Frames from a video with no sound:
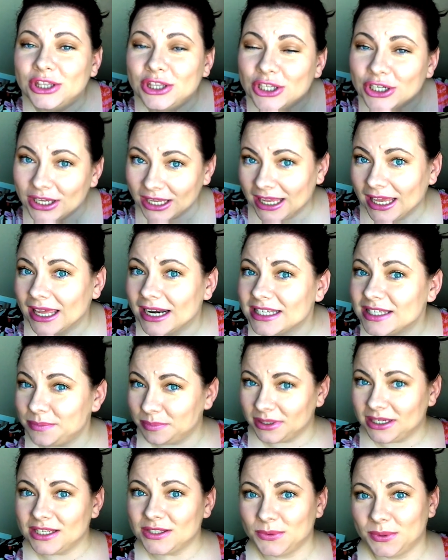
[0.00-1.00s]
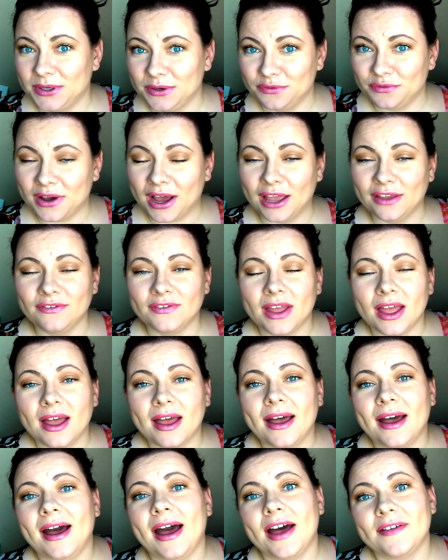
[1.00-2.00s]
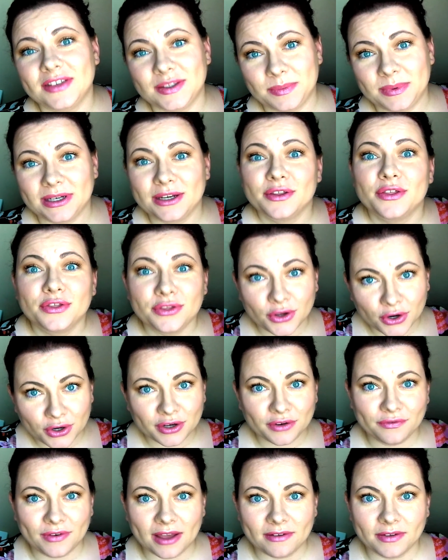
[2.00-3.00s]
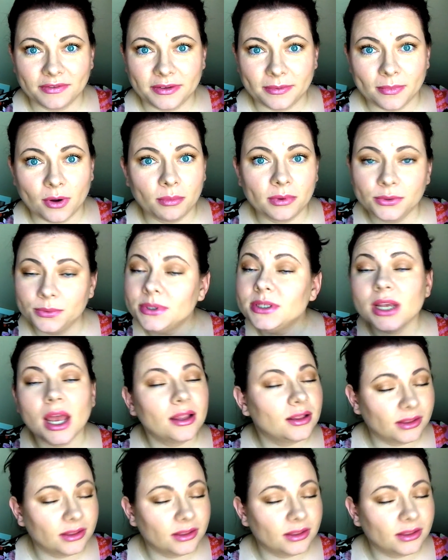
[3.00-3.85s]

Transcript: looking at a Speedy 25. I have a Speedy 35 at the moment, which I